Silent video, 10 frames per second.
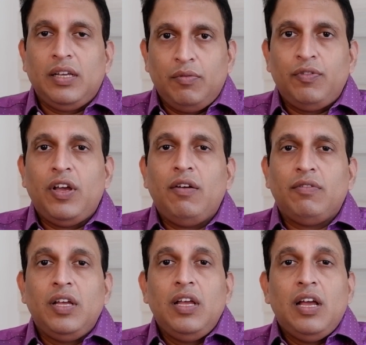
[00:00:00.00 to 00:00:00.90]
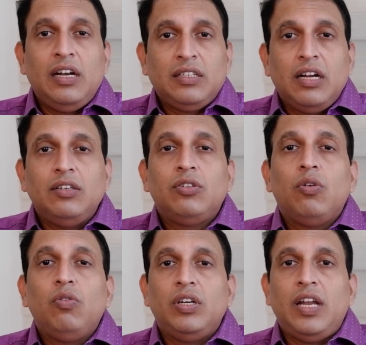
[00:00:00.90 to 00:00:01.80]
like if you have
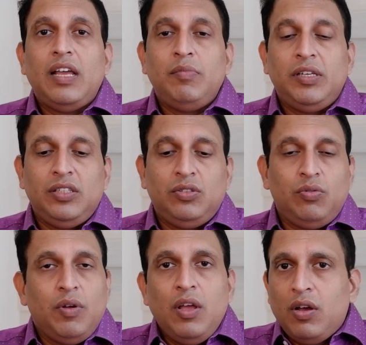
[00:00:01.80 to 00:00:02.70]
uncontrolled diabetes,